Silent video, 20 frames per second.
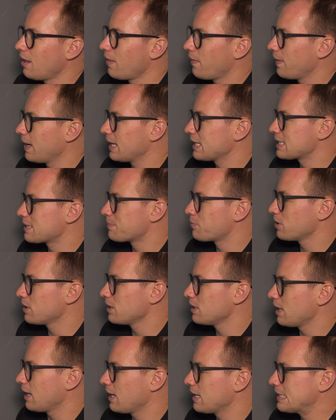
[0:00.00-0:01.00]
That's pretty
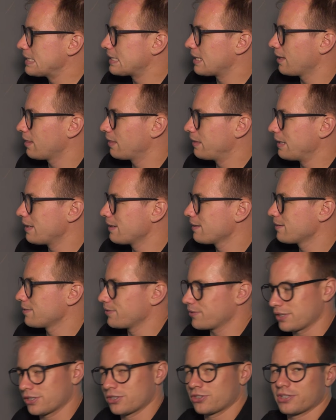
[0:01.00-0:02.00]
nice, I think.
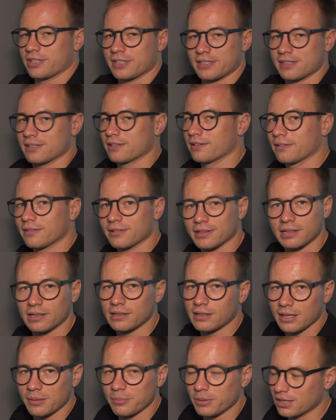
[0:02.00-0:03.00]
That's just a little
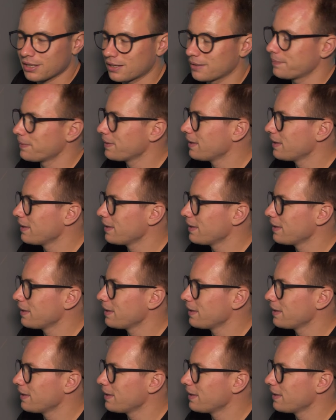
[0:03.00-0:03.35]
gimmick.